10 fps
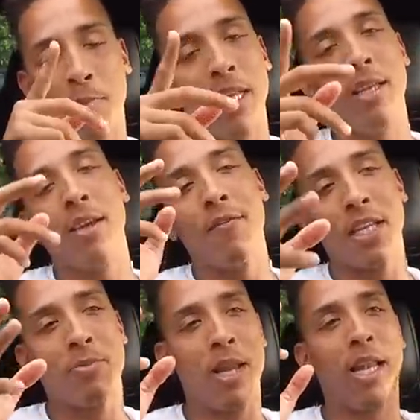But he
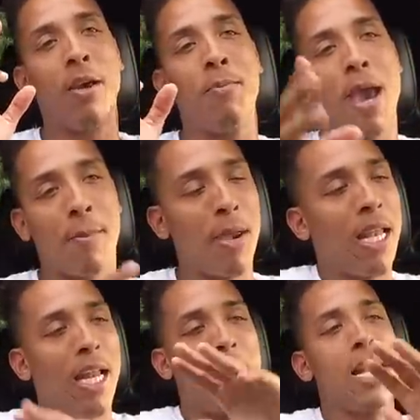convinced me that they would back pay.
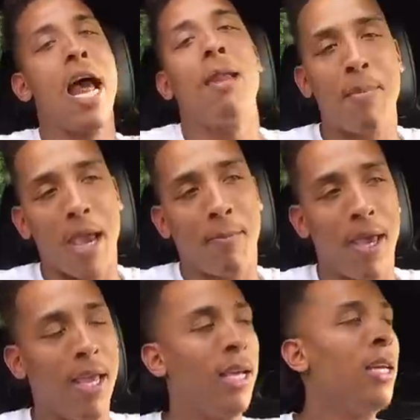They did not back
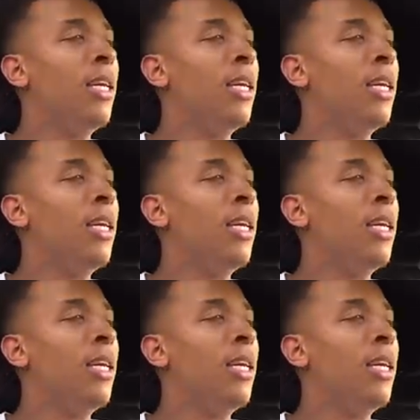pay.